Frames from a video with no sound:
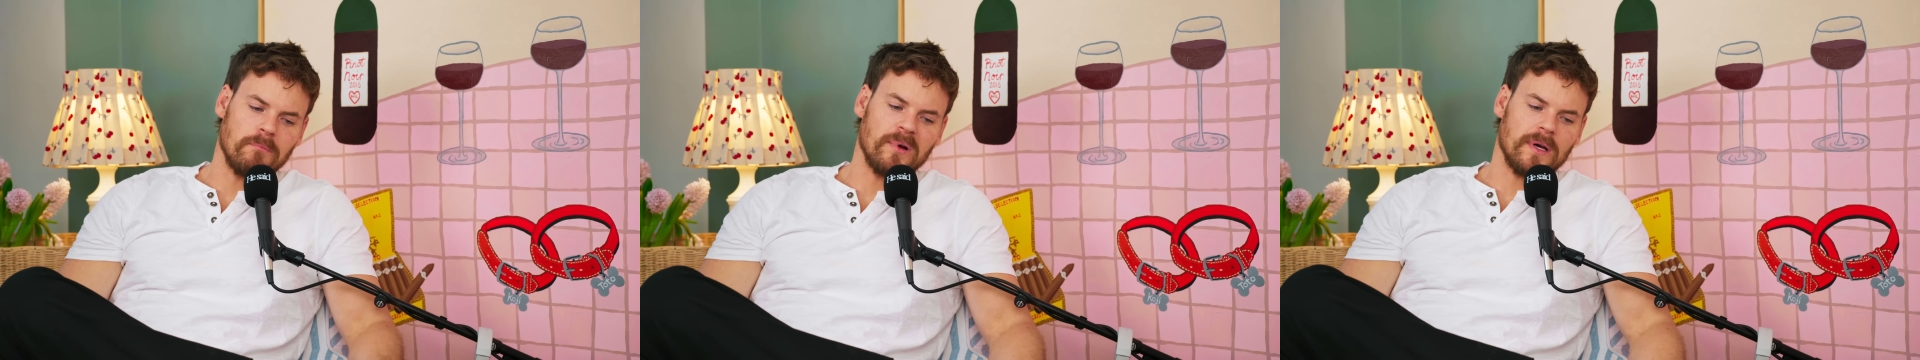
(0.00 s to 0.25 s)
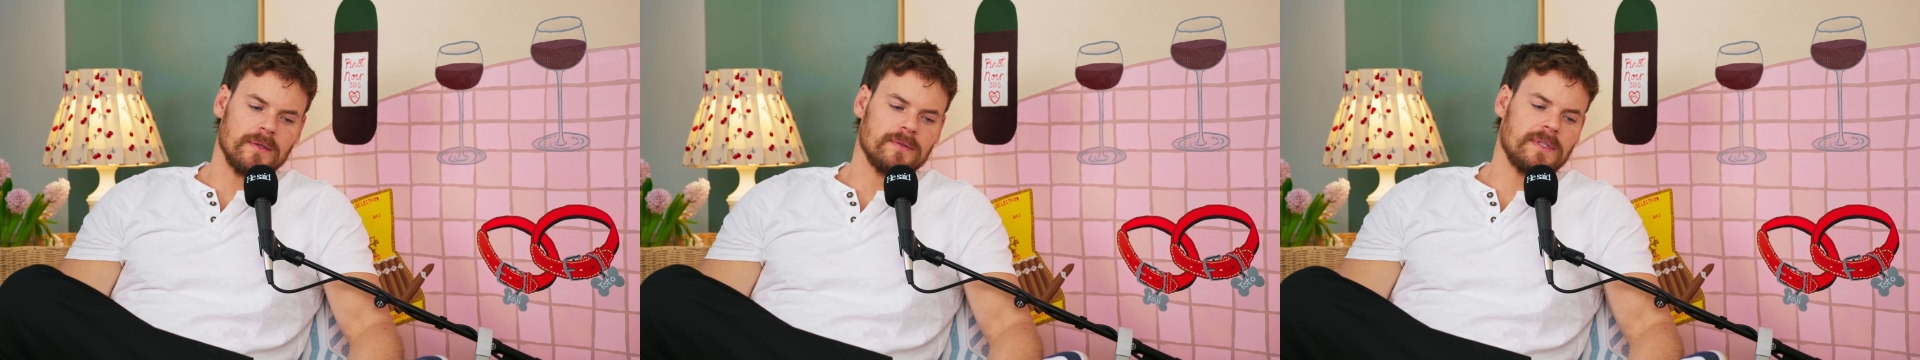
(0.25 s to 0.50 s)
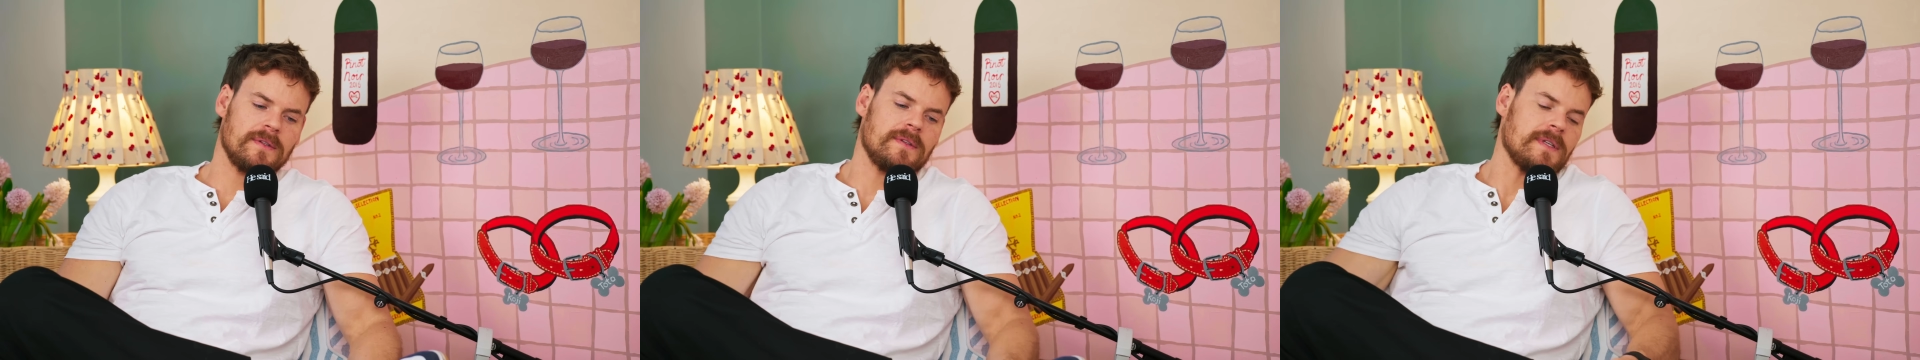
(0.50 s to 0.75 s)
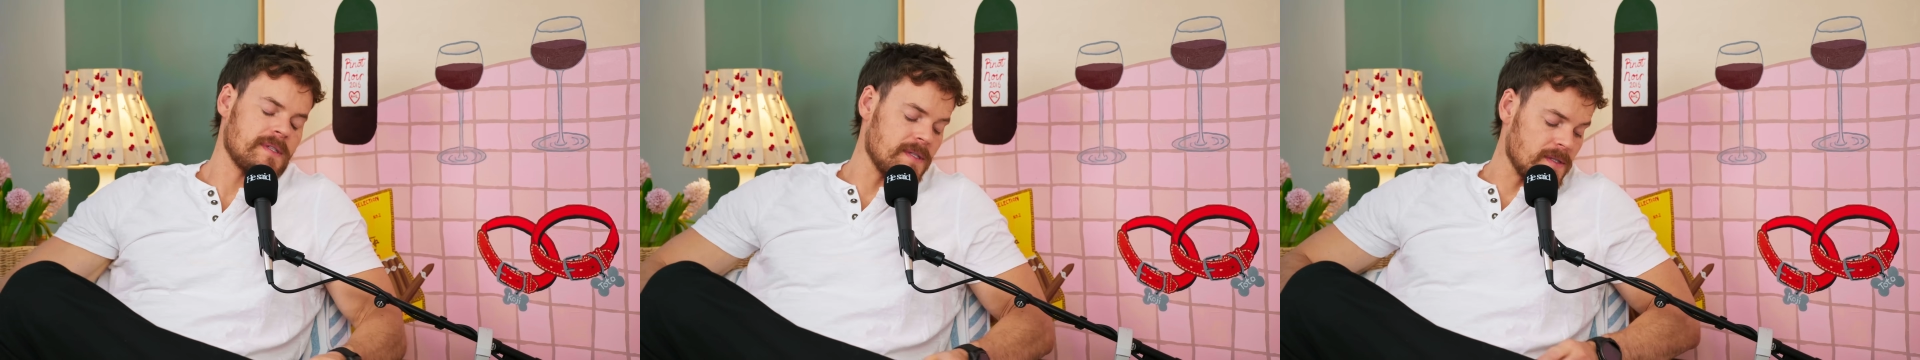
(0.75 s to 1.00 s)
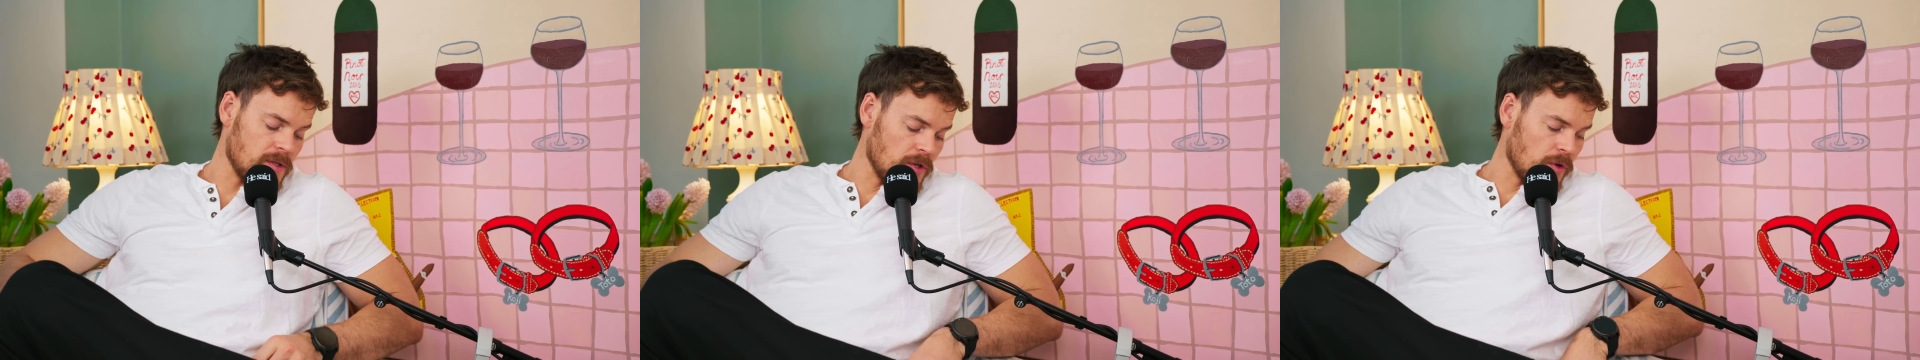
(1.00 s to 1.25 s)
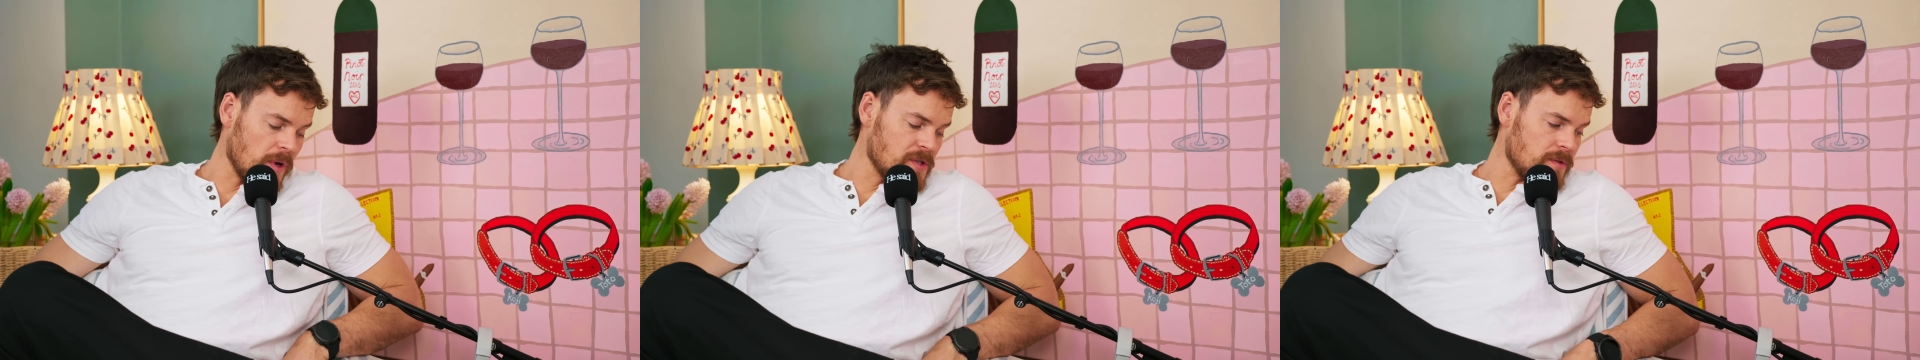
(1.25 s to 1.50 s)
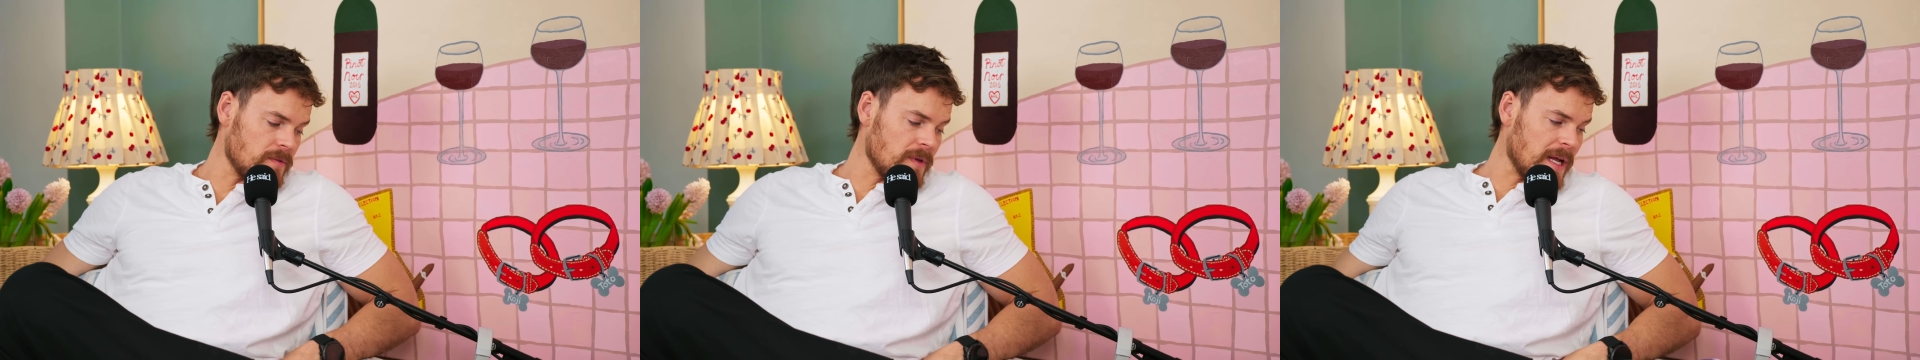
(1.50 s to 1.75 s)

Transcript: but this is a good question,